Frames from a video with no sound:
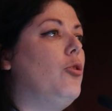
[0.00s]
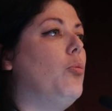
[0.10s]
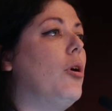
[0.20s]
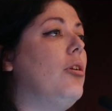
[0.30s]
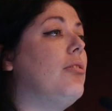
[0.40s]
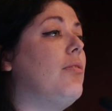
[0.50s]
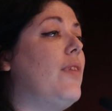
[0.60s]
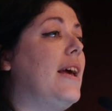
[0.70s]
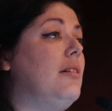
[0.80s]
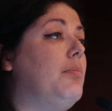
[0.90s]
The world has
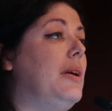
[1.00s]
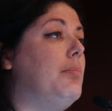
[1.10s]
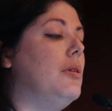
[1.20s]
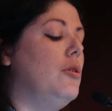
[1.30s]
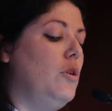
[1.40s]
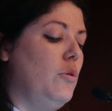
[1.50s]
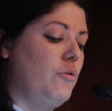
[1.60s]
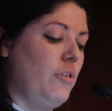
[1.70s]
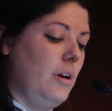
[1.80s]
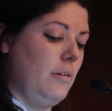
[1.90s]
failed people who use
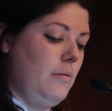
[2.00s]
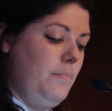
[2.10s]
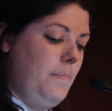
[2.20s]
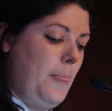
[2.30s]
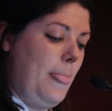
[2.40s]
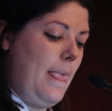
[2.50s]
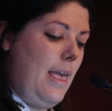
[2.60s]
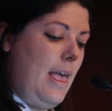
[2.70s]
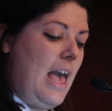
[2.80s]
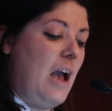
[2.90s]
drugs,
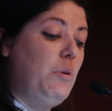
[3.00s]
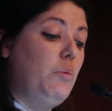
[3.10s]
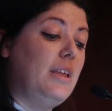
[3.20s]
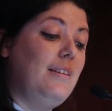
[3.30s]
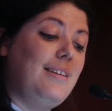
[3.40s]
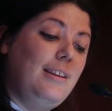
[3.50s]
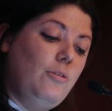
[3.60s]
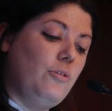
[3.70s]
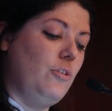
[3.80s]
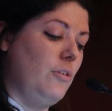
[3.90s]
and we will
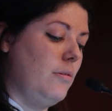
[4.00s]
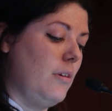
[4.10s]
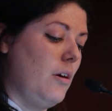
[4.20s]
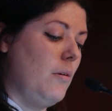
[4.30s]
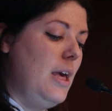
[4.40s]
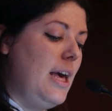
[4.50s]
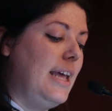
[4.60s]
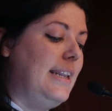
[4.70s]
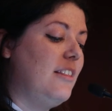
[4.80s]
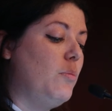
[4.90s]
continue to do so
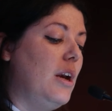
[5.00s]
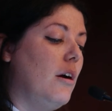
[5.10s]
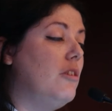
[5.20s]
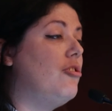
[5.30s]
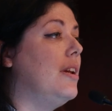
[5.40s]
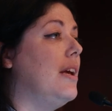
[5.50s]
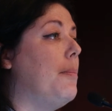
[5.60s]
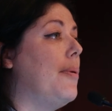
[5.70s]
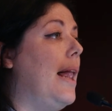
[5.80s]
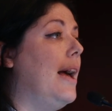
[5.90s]
unless we urgently
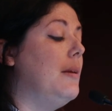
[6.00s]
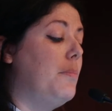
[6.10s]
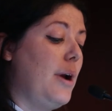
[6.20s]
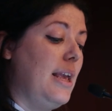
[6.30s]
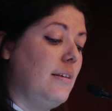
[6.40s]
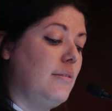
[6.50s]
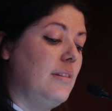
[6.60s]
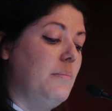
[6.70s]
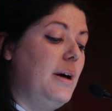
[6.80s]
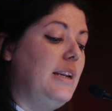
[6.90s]
apply the brakes
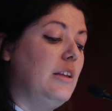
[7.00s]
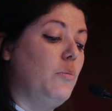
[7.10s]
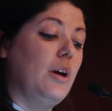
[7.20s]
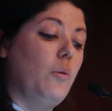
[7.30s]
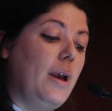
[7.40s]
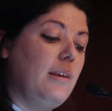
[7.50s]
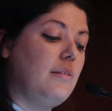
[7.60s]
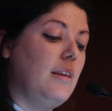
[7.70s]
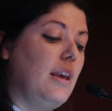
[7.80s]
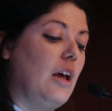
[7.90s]
to the money that we are
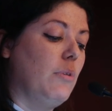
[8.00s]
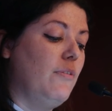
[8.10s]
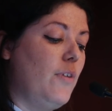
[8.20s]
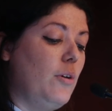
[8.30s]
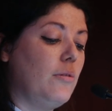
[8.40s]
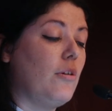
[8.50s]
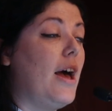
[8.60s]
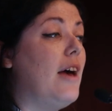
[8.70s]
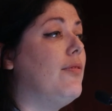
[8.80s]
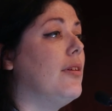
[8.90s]
wasting and refocus
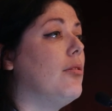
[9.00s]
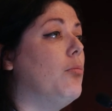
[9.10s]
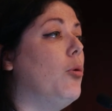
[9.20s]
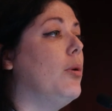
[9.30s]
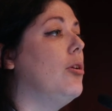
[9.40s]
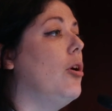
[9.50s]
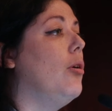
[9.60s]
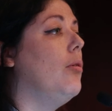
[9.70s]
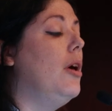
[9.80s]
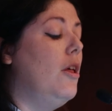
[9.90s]
our efforts on what we
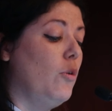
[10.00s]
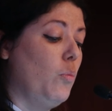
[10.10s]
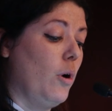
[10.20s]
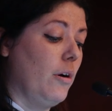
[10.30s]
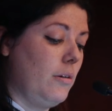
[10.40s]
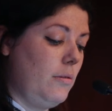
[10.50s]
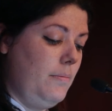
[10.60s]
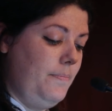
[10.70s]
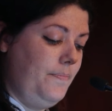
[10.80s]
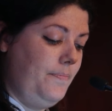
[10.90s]
know that works.